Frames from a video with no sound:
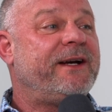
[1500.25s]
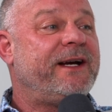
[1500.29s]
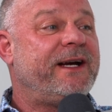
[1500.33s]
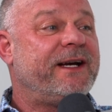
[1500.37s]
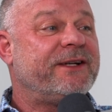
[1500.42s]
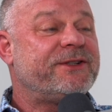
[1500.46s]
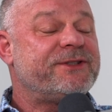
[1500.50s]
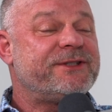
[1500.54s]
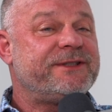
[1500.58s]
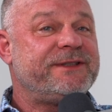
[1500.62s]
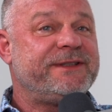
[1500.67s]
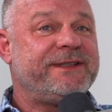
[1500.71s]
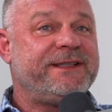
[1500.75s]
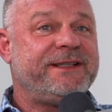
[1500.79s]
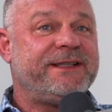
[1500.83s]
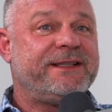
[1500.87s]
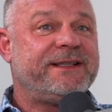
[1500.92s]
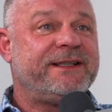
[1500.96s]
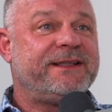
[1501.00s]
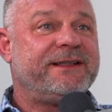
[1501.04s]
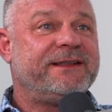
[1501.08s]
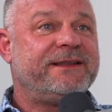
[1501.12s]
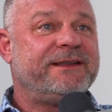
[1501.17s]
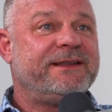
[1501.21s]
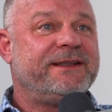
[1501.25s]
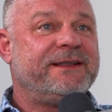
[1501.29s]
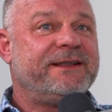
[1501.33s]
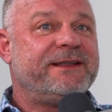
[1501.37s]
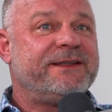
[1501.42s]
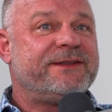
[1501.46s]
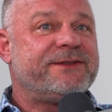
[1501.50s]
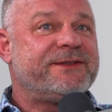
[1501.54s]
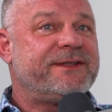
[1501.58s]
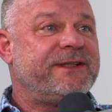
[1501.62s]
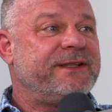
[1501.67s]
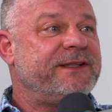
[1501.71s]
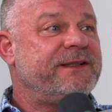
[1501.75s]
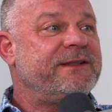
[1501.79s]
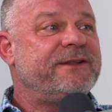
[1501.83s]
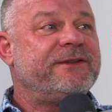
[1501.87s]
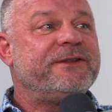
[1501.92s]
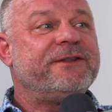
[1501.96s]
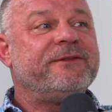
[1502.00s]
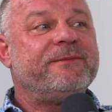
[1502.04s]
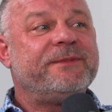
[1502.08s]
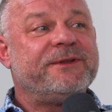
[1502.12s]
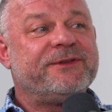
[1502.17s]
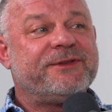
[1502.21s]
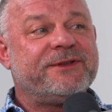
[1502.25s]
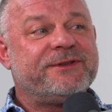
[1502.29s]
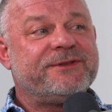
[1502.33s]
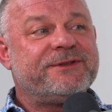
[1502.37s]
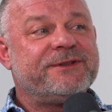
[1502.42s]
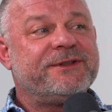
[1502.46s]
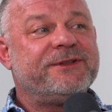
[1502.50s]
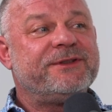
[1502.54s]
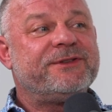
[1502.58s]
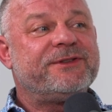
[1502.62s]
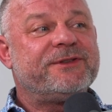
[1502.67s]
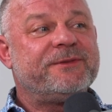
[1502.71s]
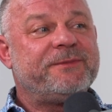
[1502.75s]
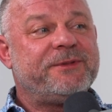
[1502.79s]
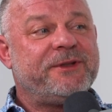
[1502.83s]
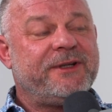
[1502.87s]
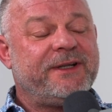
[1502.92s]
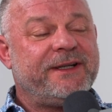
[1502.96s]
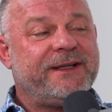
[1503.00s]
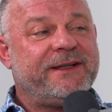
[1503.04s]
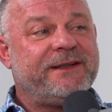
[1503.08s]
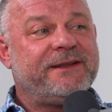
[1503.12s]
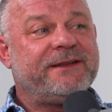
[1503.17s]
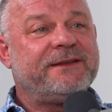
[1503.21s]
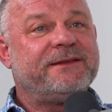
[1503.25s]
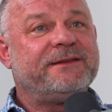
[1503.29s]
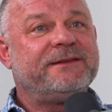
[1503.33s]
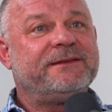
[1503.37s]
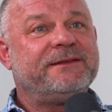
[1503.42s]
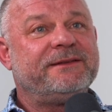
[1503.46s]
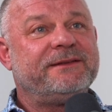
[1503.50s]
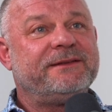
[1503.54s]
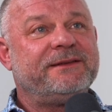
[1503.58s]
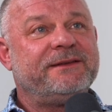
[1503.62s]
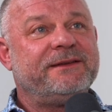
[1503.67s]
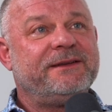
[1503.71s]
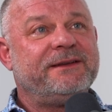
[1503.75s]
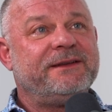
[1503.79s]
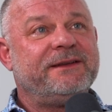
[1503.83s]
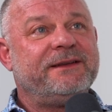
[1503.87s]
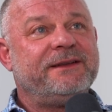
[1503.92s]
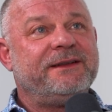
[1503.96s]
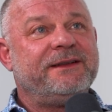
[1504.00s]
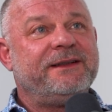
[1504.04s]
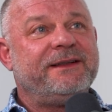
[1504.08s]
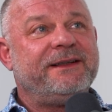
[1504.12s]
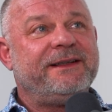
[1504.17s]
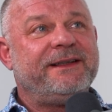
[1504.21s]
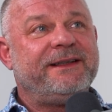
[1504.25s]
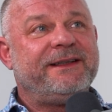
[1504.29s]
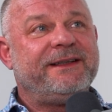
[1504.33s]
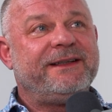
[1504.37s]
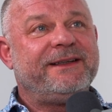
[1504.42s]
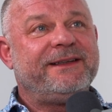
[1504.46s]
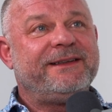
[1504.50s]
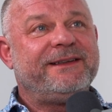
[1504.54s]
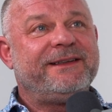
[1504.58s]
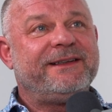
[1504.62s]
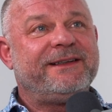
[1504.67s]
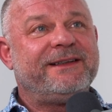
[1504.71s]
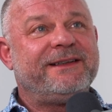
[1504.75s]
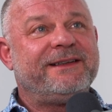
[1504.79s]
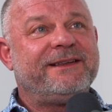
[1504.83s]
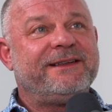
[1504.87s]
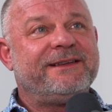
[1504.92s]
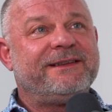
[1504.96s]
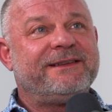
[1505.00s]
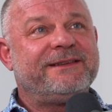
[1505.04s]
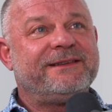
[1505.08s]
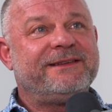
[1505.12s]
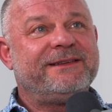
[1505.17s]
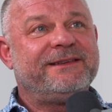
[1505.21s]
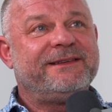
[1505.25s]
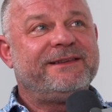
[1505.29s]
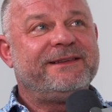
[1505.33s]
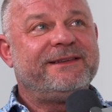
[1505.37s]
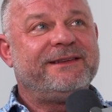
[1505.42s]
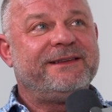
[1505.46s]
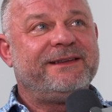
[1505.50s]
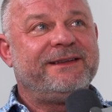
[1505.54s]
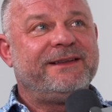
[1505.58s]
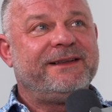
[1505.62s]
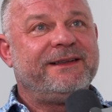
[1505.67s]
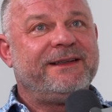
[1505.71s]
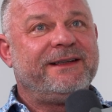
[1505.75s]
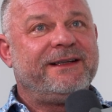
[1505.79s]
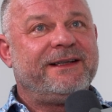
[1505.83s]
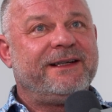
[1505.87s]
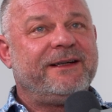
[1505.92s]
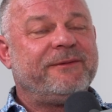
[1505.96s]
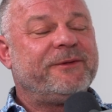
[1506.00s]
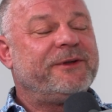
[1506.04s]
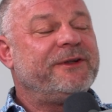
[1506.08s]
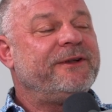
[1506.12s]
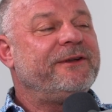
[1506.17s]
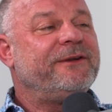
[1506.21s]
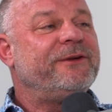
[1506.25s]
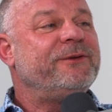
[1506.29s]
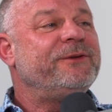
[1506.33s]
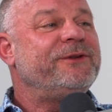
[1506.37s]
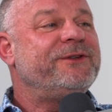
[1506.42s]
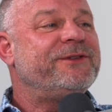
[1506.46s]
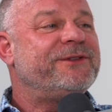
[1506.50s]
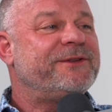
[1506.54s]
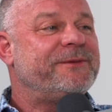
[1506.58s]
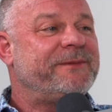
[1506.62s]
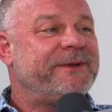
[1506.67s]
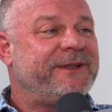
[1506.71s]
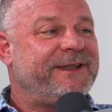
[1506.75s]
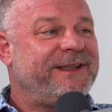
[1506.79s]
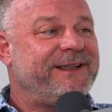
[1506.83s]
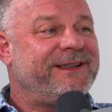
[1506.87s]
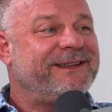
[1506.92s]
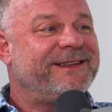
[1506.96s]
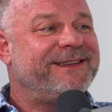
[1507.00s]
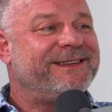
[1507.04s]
actually say, you've been such a good supplier, and I'm going to loan you some money.